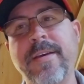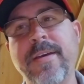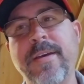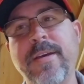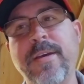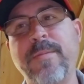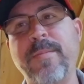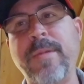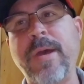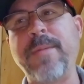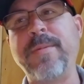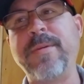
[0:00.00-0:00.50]

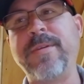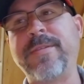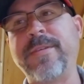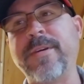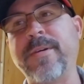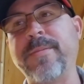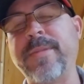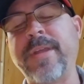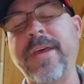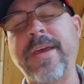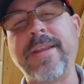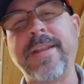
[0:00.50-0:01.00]
maybe
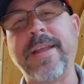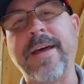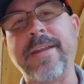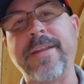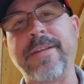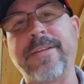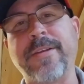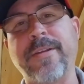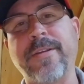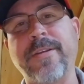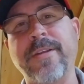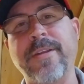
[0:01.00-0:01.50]
someday I'd like to
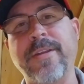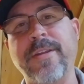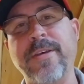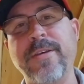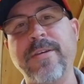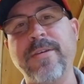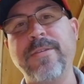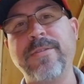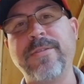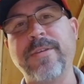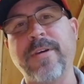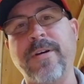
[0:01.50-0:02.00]
turn the
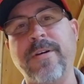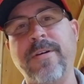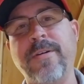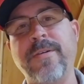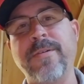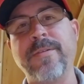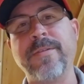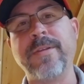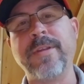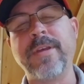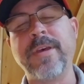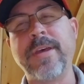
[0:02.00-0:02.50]
news
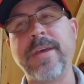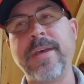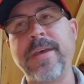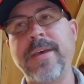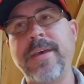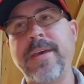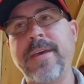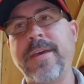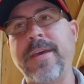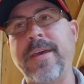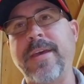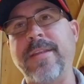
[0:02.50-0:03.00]
on
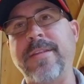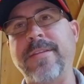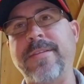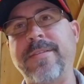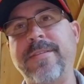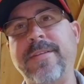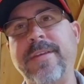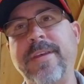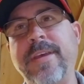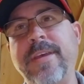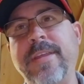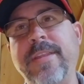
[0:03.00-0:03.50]
and
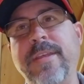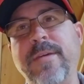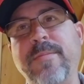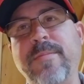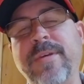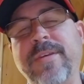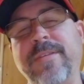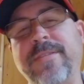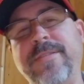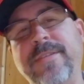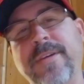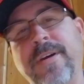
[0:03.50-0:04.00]
see that
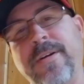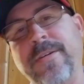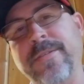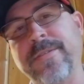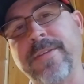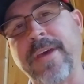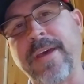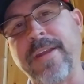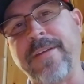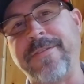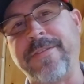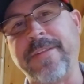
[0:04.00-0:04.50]
Miss Jones
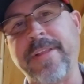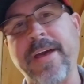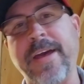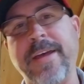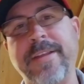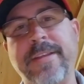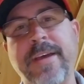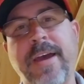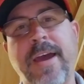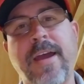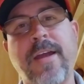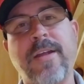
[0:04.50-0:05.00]
had a flat
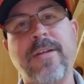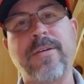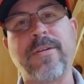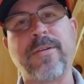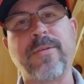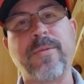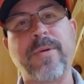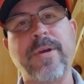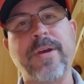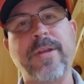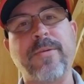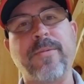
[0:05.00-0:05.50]
tire on her
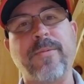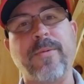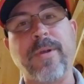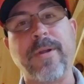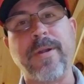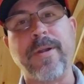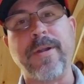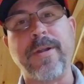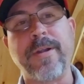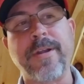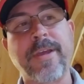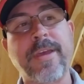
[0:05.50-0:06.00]
way to
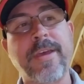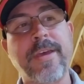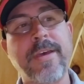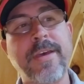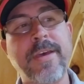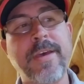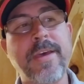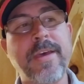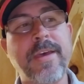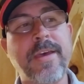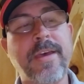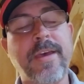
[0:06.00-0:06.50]
work,
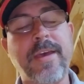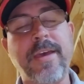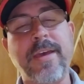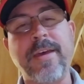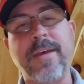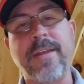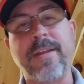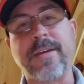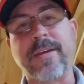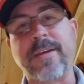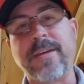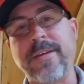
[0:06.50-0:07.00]

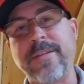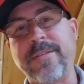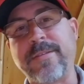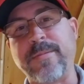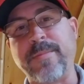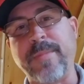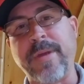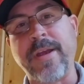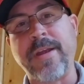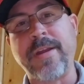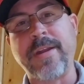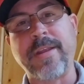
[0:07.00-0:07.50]
and a good
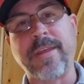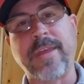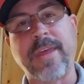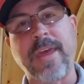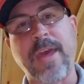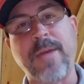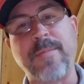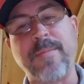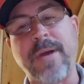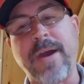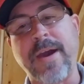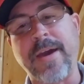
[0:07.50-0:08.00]
Samaritan
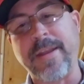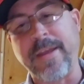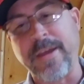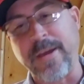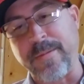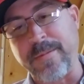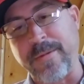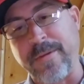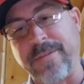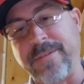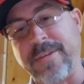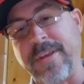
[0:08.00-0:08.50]
came by and
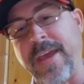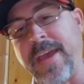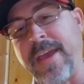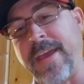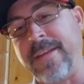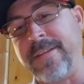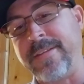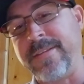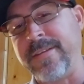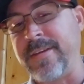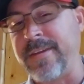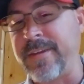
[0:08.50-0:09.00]
helped her
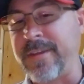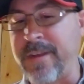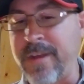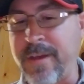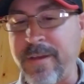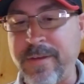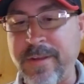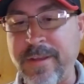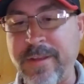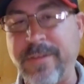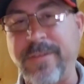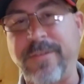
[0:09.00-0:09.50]
change it.
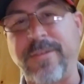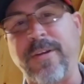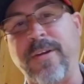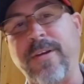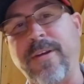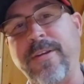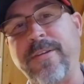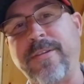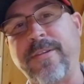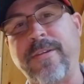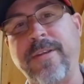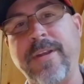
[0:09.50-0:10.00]
Didn't
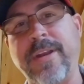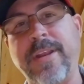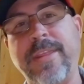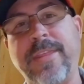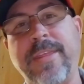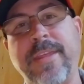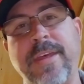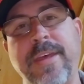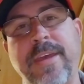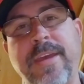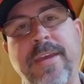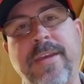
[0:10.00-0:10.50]
charge her
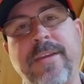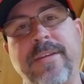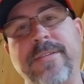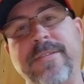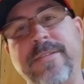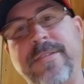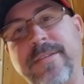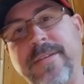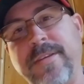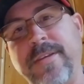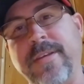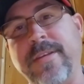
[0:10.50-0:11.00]
anything,
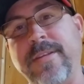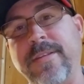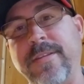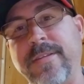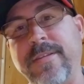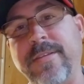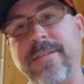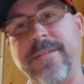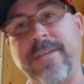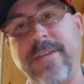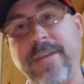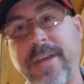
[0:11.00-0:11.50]
and
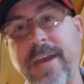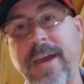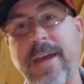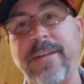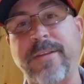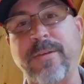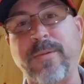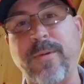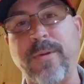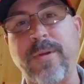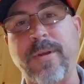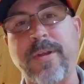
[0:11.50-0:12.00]
she got
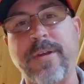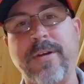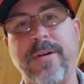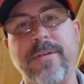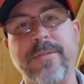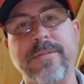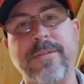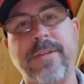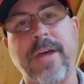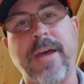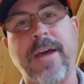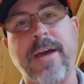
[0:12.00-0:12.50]
to work
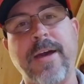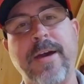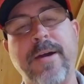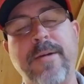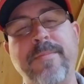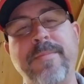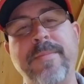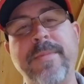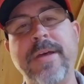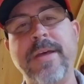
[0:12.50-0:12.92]
on time.